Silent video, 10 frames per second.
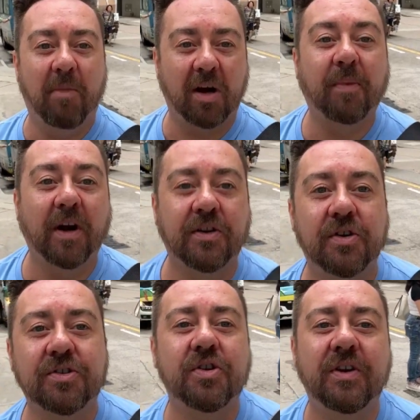I'm Mark Byrne,
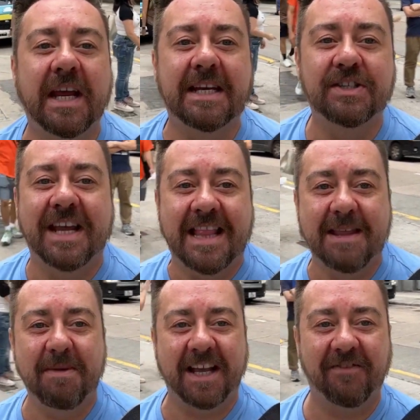and you're tuning into
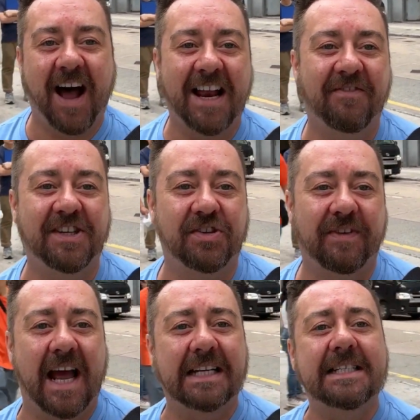the making of Highlife
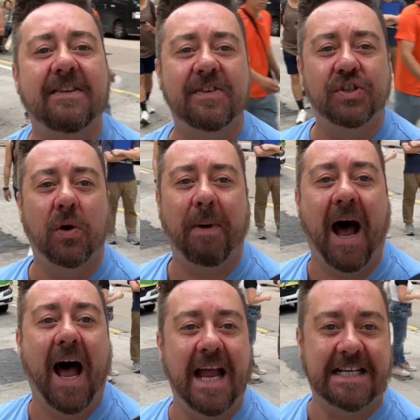Asia reality TV show
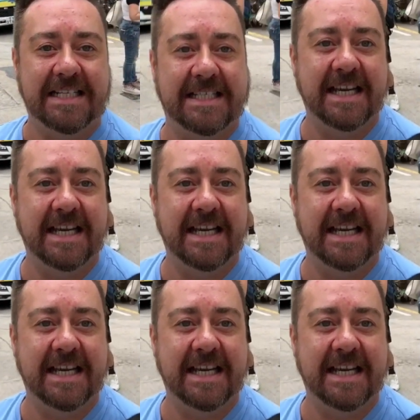behind the